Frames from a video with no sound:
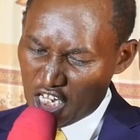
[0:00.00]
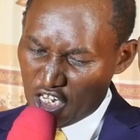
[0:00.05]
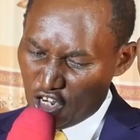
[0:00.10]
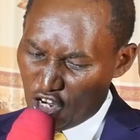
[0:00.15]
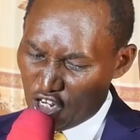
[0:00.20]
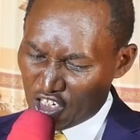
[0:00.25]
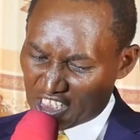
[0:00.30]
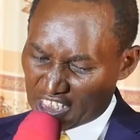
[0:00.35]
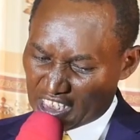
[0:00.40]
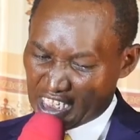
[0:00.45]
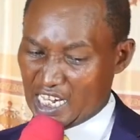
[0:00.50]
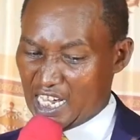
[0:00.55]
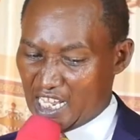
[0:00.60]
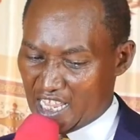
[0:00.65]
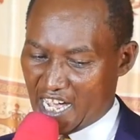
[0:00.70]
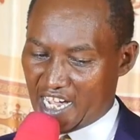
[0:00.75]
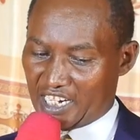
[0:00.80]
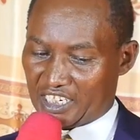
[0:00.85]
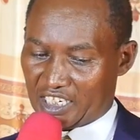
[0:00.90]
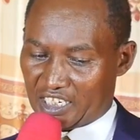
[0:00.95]
not see
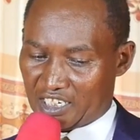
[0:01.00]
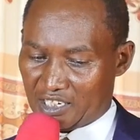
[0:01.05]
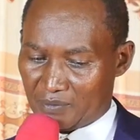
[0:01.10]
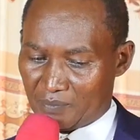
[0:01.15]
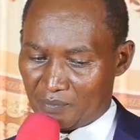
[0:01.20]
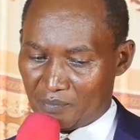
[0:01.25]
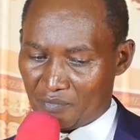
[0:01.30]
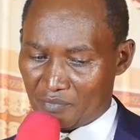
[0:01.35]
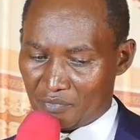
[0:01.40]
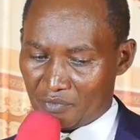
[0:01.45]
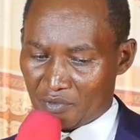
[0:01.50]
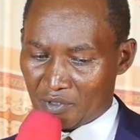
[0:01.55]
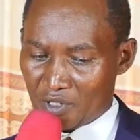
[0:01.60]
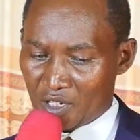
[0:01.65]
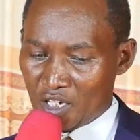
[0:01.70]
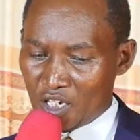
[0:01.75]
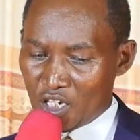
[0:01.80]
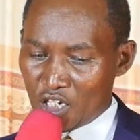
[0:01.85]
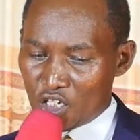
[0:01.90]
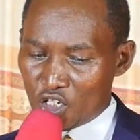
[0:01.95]
that
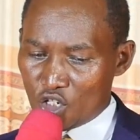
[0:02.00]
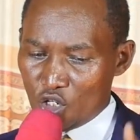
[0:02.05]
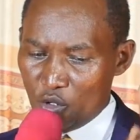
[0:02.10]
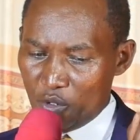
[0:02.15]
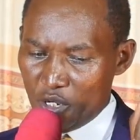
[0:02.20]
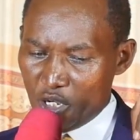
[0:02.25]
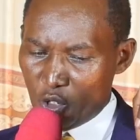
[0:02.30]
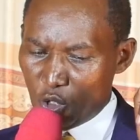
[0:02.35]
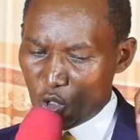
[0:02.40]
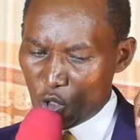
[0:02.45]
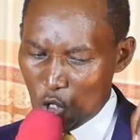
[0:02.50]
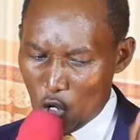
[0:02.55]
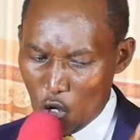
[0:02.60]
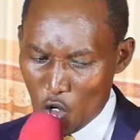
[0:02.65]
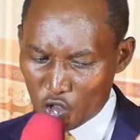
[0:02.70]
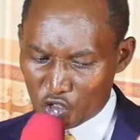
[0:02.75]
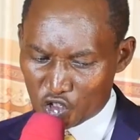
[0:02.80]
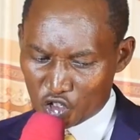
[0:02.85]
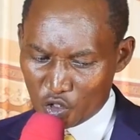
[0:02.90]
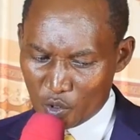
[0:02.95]
you will
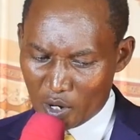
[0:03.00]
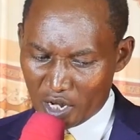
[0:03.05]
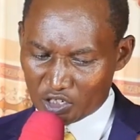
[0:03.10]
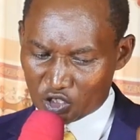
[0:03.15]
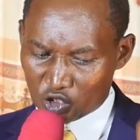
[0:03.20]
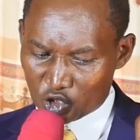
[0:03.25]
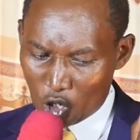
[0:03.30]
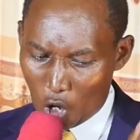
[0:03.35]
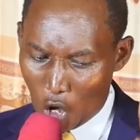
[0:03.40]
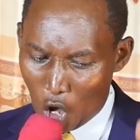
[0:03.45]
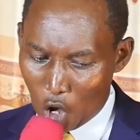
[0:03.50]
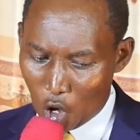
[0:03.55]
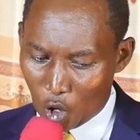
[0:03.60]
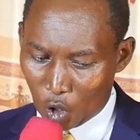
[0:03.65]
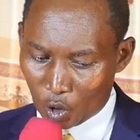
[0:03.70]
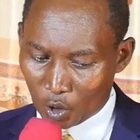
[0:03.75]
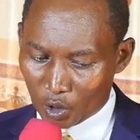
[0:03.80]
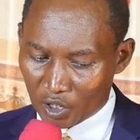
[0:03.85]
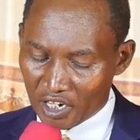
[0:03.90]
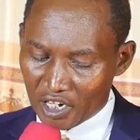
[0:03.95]
lose your
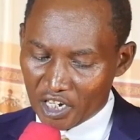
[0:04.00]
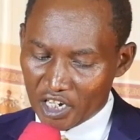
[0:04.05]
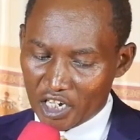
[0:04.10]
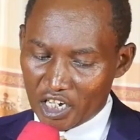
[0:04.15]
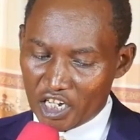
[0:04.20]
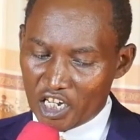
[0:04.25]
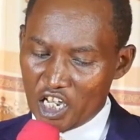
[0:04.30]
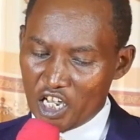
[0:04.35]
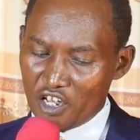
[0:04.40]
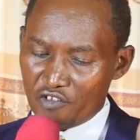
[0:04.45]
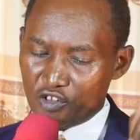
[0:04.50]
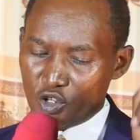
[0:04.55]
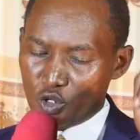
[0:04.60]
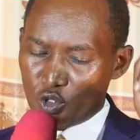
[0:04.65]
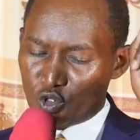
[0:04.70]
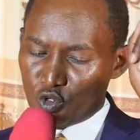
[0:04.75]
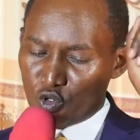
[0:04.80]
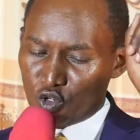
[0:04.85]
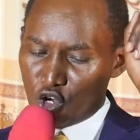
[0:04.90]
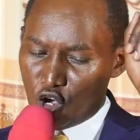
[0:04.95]
soul if
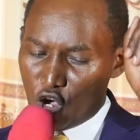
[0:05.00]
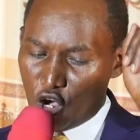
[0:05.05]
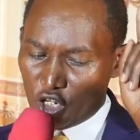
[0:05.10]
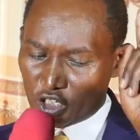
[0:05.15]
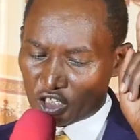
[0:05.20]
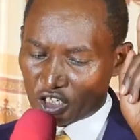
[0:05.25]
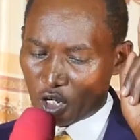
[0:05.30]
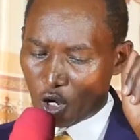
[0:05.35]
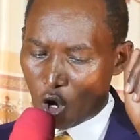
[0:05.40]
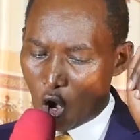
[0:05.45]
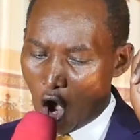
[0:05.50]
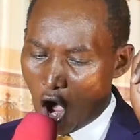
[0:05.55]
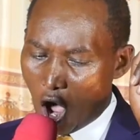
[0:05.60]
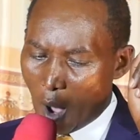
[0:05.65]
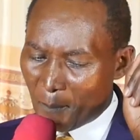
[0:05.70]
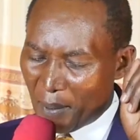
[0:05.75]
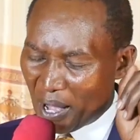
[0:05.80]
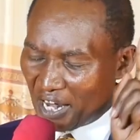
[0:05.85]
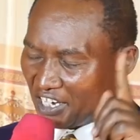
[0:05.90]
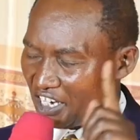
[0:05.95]
you do not
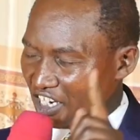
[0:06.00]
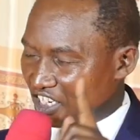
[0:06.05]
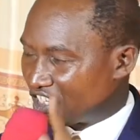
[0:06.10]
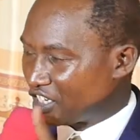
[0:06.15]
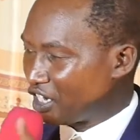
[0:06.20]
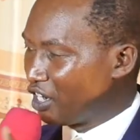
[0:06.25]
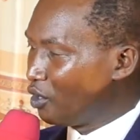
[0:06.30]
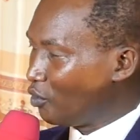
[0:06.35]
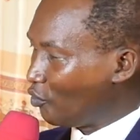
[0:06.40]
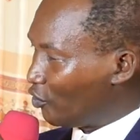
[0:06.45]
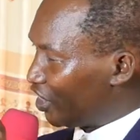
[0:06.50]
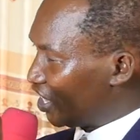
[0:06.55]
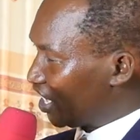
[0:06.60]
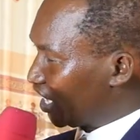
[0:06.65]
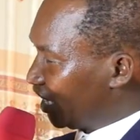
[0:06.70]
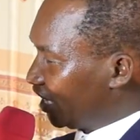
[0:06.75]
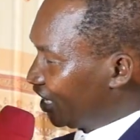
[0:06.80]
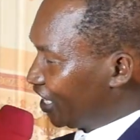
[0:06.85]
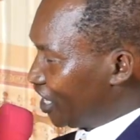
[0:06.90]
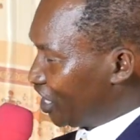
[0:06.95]
cooperate with the
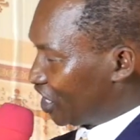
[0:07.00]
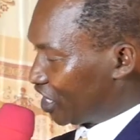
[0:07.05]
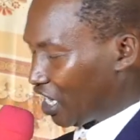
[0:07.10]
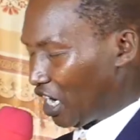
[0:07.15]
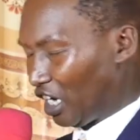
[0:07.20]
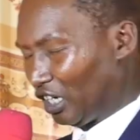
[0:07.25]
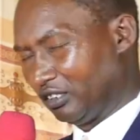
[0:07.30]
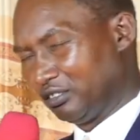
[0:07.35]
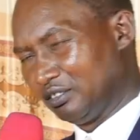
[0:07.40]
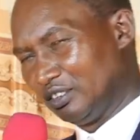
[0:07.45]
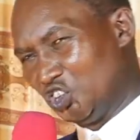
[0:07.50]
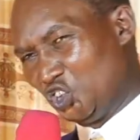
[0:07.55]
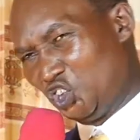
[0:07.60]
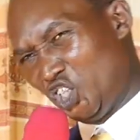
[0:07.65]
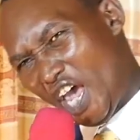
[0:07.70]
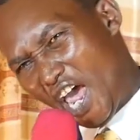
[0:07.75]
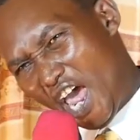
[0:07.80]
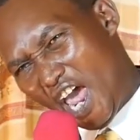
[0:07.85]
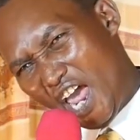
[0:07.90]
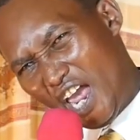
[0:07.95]
Creator?
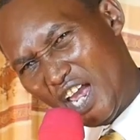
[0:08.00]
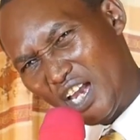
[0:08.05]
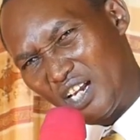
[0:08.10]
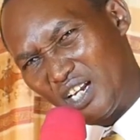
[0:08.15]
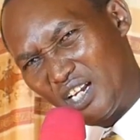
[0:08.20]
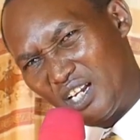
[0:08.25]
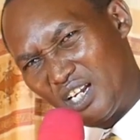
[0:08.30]
Je,